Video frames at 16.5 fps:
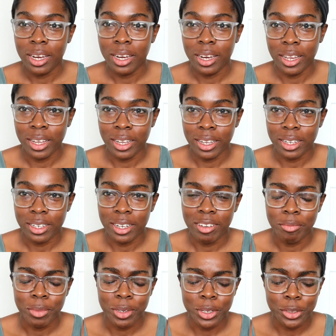Like,
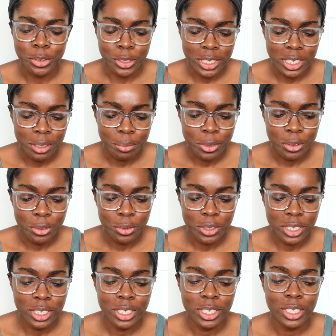I've been growing them
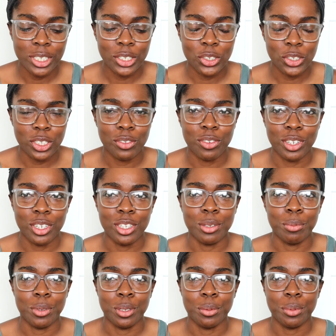out just for this
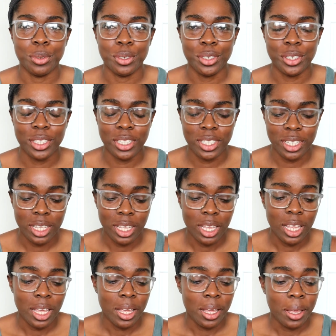purpose
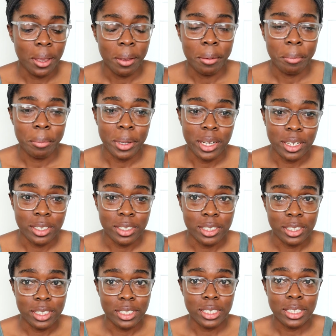
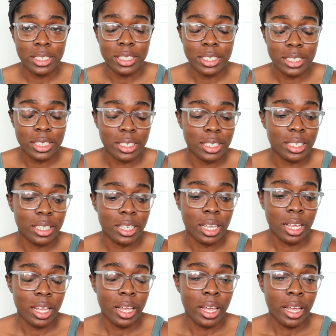because
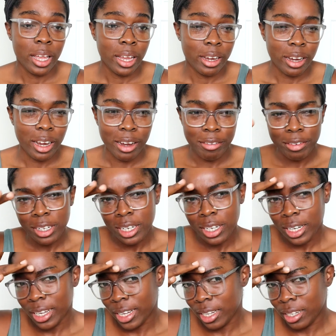I really
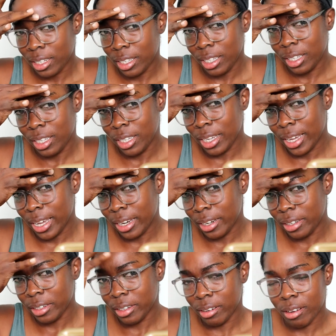like the
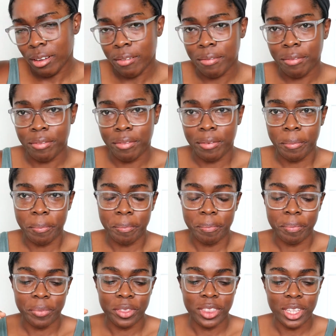idea of
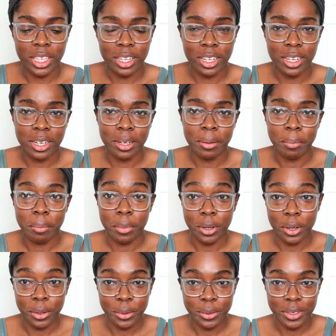thick
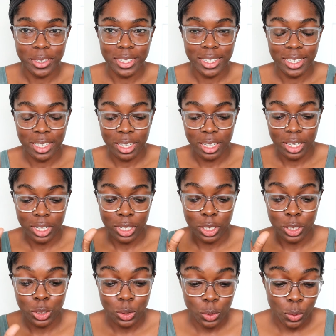brows,
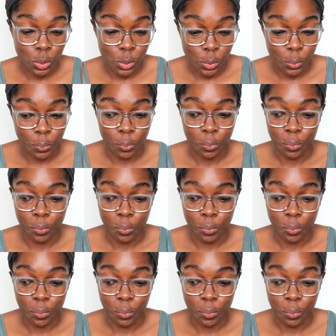so